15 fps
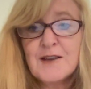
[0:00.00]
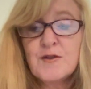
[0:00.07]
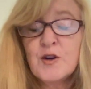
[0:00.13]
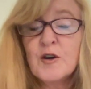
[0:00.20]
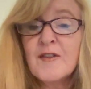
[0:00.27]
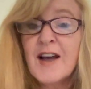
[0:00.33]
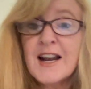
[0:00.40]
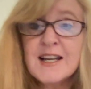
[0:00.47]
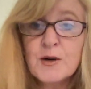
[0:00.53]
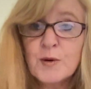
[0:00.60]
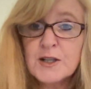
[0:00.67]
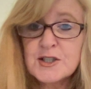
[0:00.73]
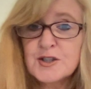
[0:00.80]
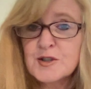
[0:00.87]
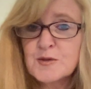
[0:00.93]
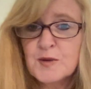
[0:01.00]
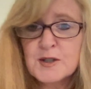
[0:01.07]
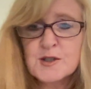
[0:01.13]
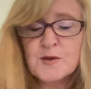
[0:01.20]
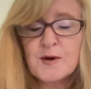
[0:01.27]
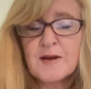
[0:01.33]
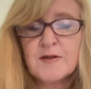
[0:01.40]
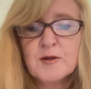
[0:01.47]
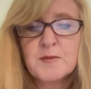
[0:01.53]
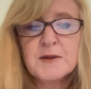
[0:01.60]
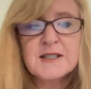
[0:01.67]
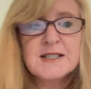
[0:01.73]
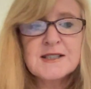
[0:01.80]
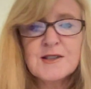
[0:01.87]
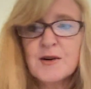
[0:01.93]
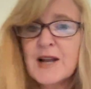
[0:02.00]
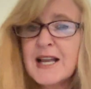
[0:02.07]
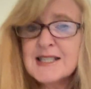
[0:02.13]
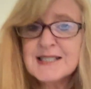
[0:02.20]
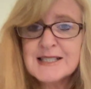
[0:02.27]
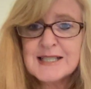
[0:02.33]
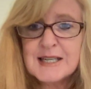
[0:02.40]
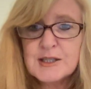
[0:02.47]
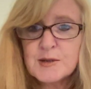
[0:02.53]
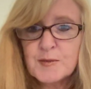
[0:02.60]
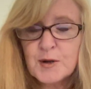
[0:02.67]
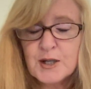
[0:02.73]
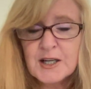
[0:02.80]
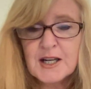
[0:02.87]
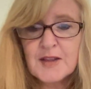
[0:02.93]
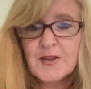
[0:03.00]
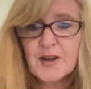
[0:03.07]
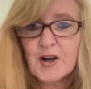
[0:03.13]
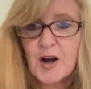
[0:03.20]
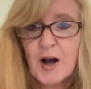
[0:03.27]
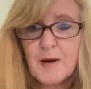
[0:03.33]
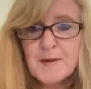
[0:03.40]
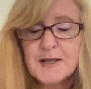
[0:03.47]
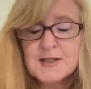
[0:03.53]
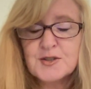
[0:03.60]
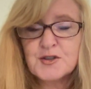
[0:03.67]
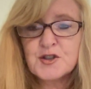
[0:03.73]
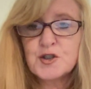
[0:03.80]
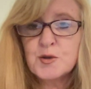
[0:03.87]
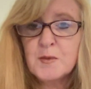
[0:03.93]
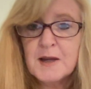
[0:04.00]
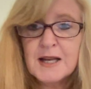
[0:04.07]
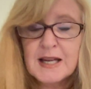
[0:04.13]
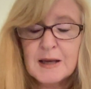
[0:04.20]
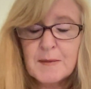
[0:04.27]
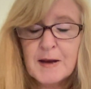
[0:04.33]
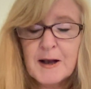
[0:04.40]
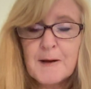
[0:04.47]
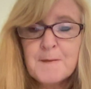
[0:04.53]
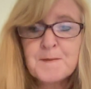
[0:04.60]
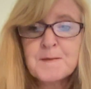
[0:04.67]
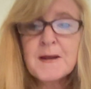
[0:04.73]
If you have any questions whatsoever, please don't hesitate to put it in the comments or shoot me an email.